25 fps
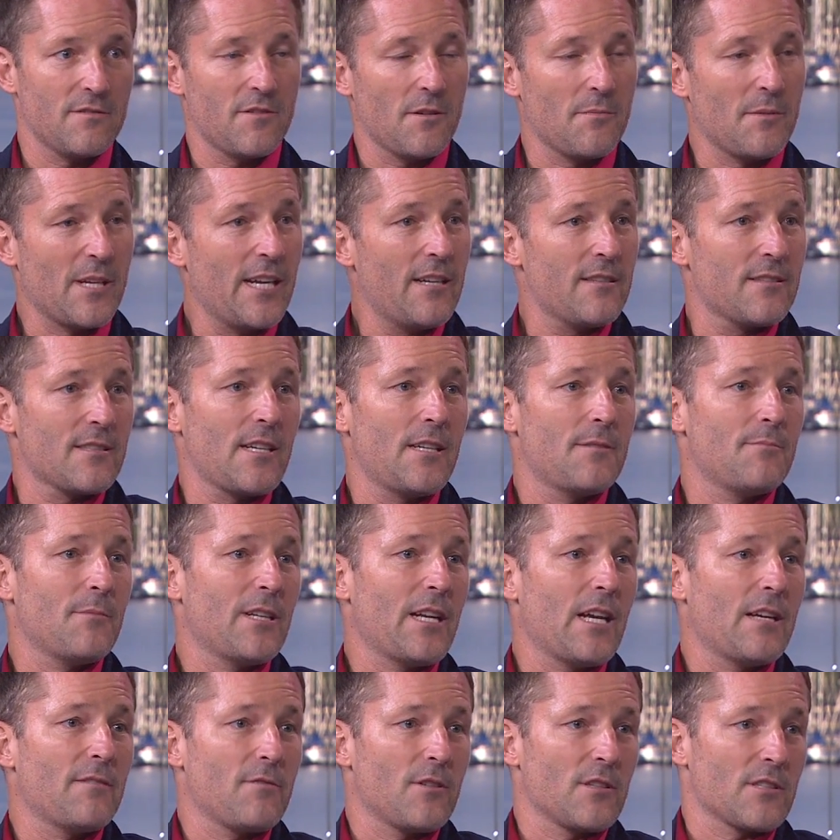From the outside, my
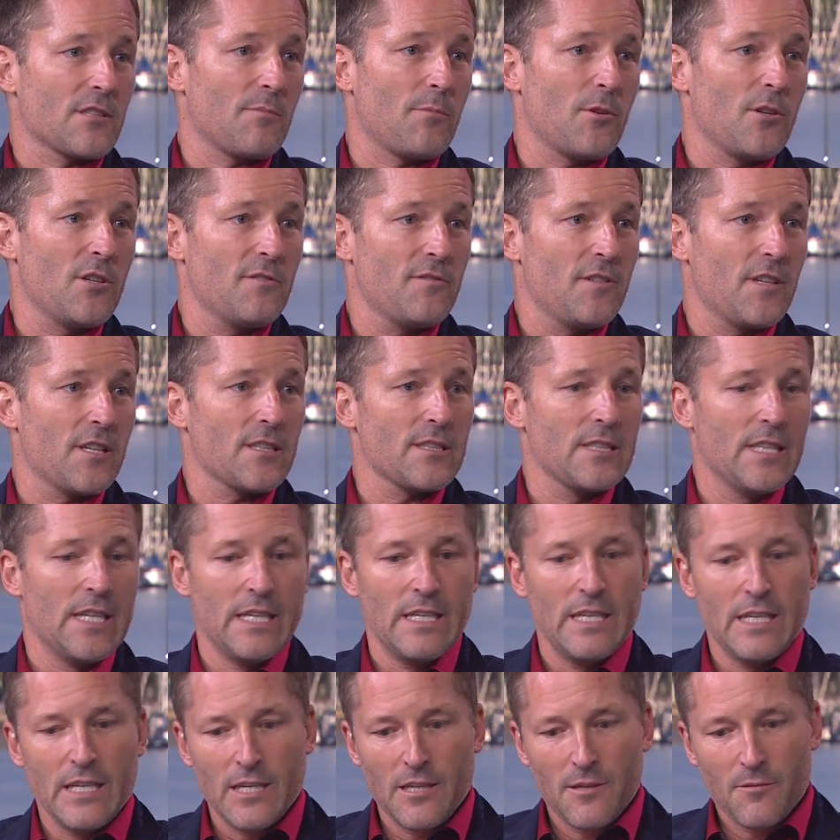life looks perfect.
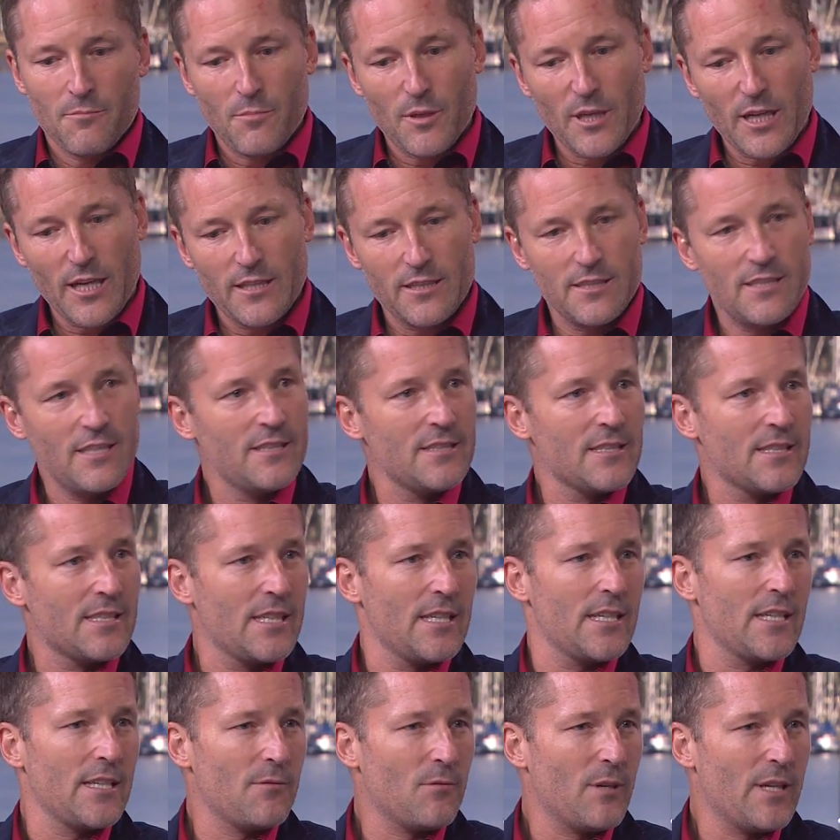But I didn't
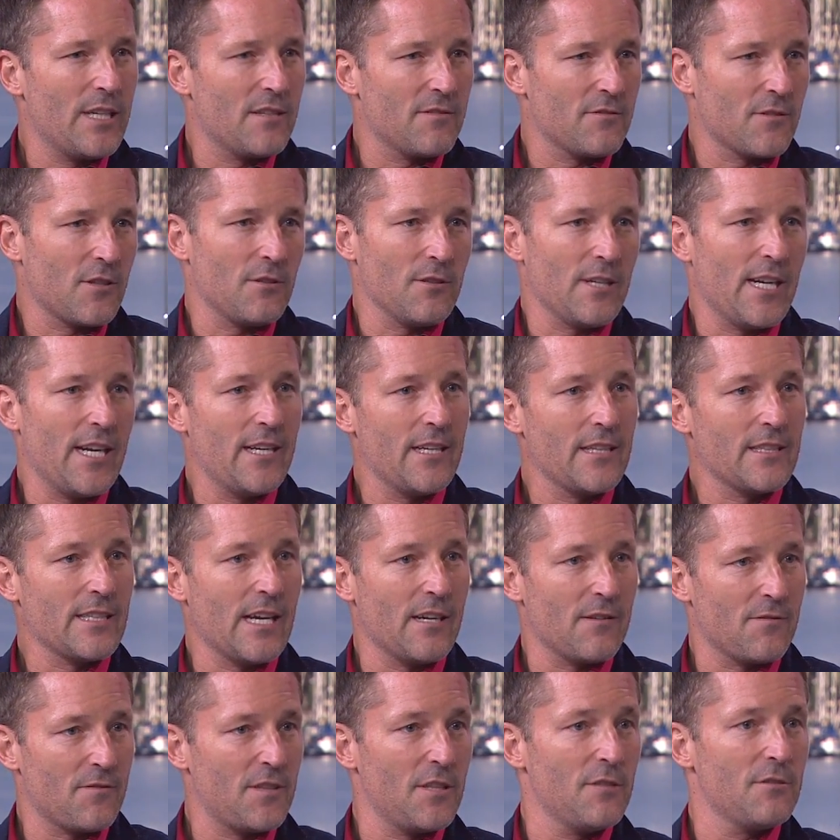see any way of creating
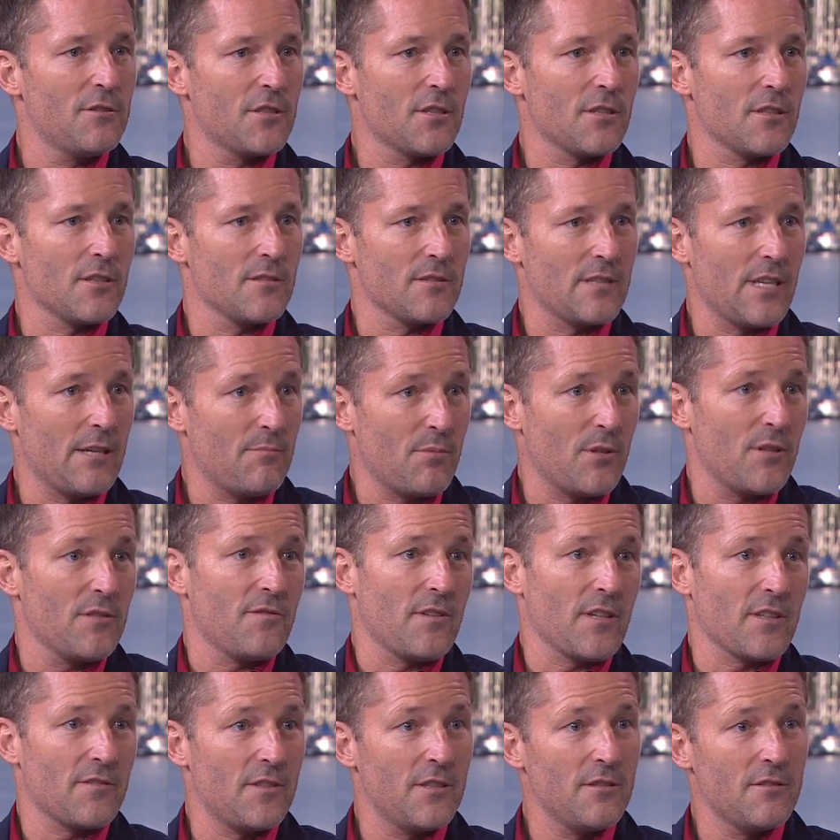that future, that
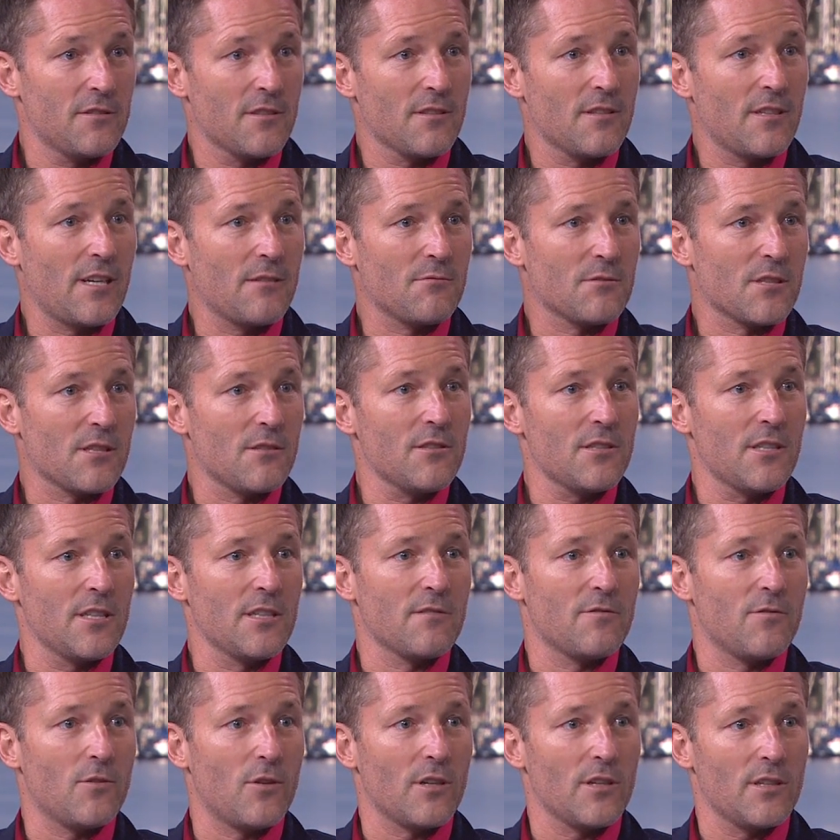perfect future that I was
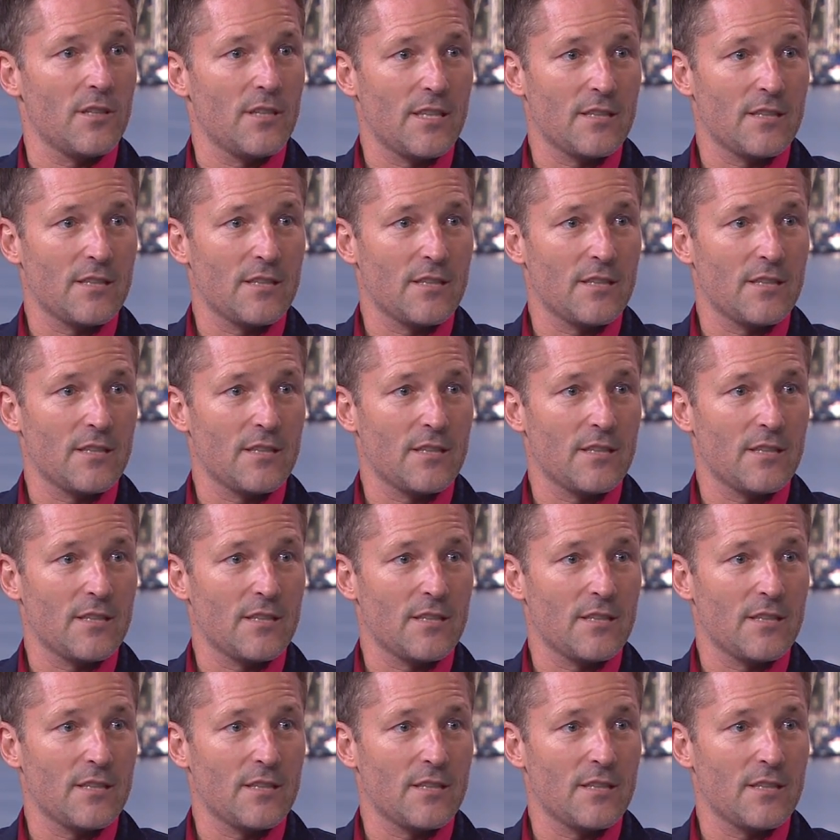looking for.